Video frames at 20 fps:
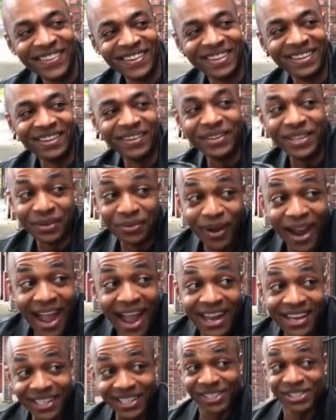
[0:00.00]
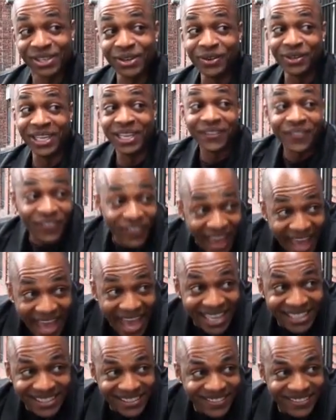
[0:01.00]
You know, he can ride, he can shoot, he can
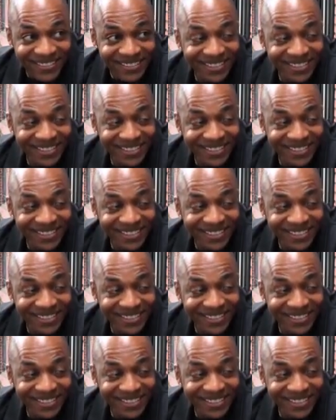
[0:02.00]
fly too.